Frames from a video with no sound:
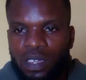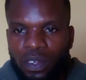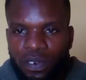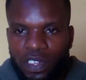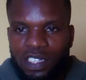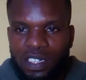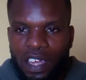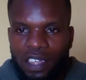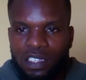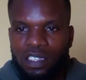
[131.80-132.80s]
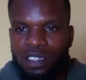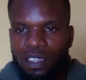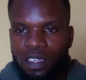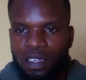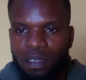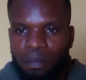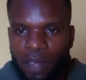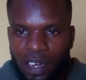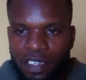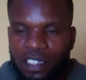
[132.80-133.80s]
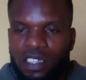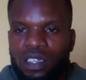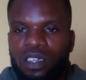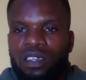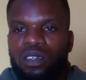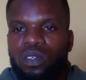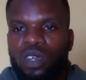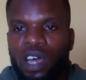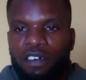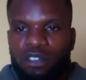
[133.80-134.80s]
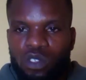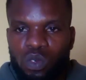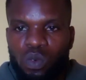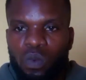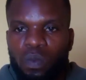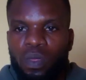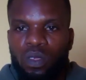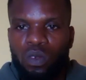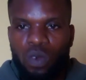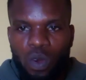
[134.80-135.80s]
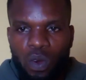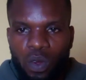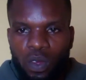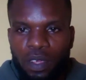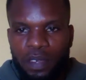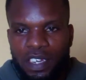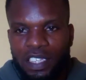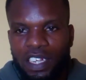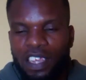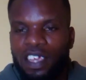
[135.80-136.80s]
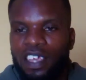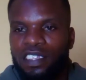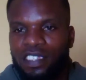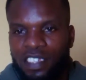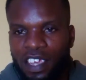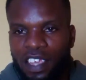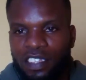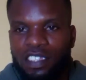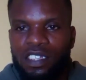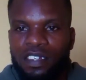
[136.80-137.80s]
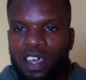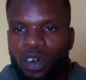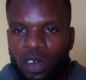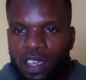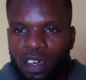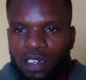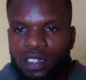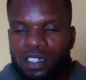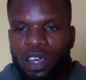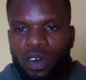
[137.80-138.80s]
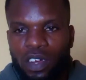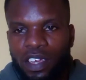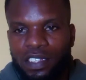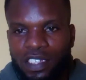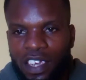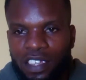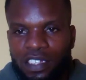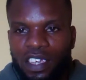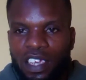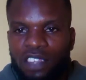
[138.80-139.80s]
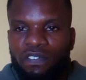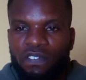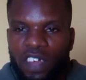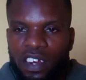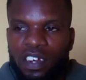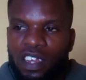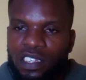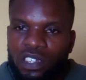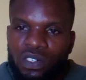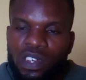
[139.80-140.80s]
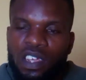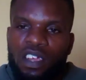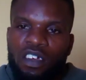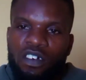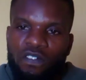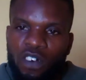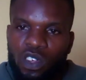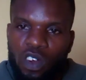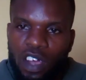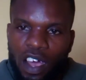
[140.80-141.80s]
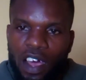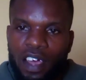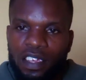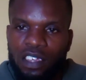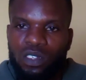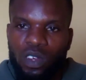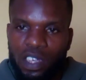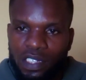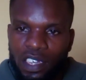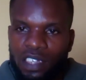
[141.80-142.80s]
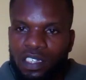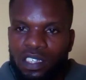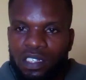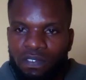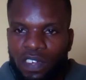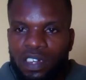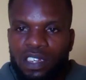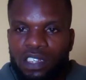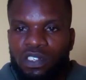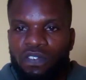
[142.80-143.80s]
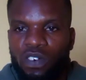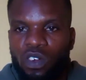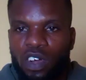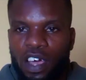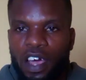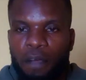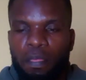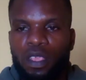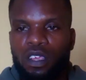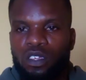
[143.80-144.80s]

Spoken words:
you reach that mileage, you have to go immediately and change the oil. The oil change is very necessary for your car. Yes, oil change is very necessary for your car.